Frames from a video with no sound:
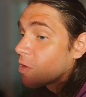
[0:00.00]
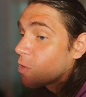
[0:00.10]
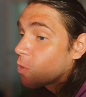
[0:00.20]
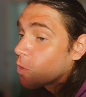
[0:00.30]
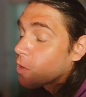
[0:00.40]

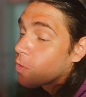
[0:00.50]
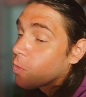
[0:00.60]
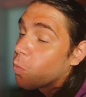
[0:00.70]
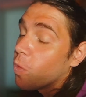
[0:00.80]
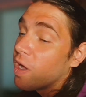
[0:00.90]
Look,
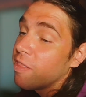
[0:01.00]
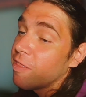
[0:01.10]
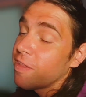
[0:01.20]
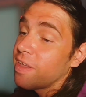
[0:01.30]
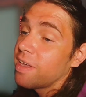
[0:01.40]
one
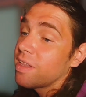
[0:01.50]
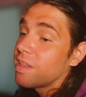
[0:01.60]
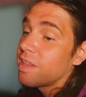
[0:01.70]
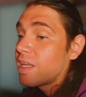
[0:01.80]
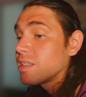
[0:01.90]
thing
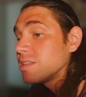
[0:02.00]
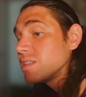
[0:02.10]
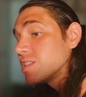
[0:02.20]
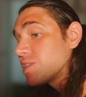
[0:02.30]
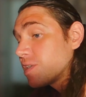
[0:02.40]
that
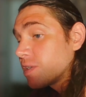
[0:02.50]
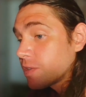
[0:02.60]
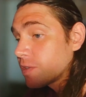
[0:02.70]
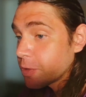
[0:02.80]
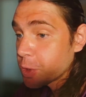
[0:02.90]

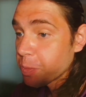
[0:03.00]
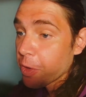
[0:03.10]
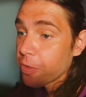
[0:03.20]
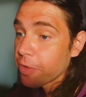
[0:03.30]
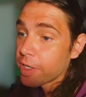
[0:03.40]
isn't
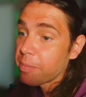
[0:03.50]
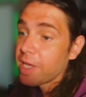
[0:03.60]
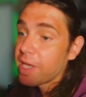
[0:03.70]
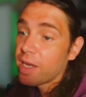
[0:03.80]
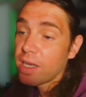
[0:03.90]
spoken
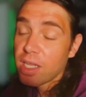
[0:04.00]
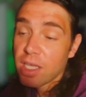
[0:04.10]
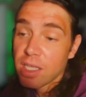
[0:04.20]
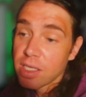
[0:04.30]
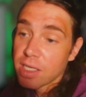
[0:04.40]
about
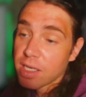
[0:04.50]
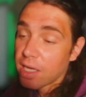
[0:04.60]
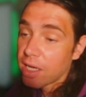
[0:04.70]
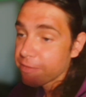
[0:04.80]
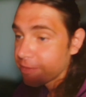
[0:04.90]
nearly
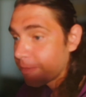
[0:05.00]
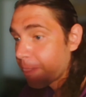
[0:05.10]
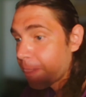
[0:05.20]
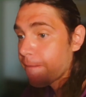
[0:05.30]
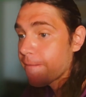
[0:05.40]
enough
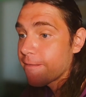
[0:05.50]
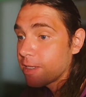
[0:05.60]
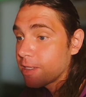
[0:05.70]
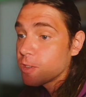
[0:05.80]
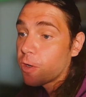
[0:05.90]

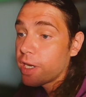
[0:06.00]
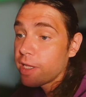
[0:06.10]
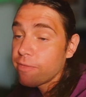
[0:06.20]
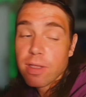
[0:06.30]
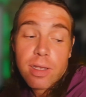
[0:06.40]
is not
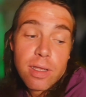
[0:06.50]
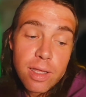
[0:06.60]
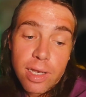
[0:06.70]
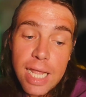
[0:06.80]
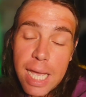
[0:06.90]
even
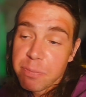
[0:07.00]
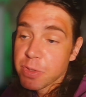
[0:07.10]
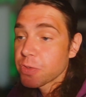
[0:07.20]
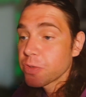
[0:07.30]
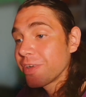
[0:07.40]

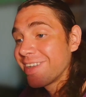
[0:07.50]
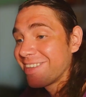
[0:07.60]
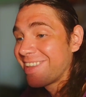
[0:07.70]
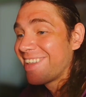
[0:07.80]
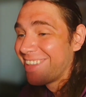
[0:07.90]
Napster.
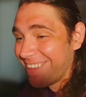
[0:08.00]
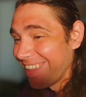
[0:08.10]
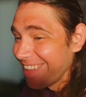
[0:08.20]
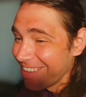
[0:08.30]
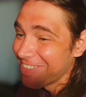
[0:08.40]

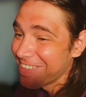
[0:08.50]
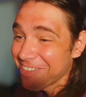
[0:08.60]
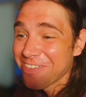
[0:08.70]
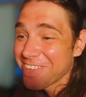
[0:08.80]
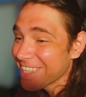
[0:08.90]
The
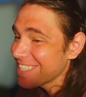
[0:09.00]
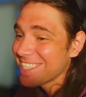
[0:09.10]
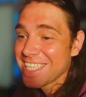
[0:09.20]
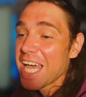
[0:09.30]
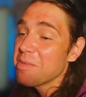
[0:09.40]
fuck
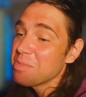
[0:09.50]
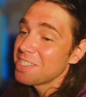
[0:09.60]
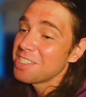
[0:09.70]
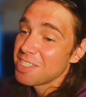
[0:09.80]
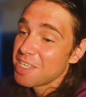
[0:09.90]
is
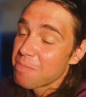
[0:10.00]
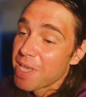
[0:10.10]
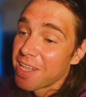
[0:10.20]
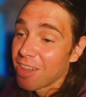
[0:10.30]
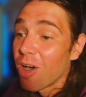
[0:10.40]
Napster,
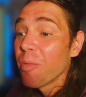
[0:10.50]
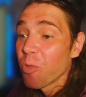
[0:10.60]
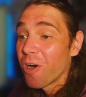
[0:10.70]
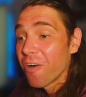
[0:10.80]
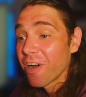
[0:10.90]
G-Man?
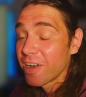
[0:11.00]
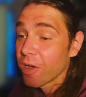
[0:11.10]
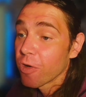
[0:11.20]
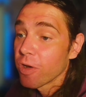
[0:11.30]
LimeWire, I know.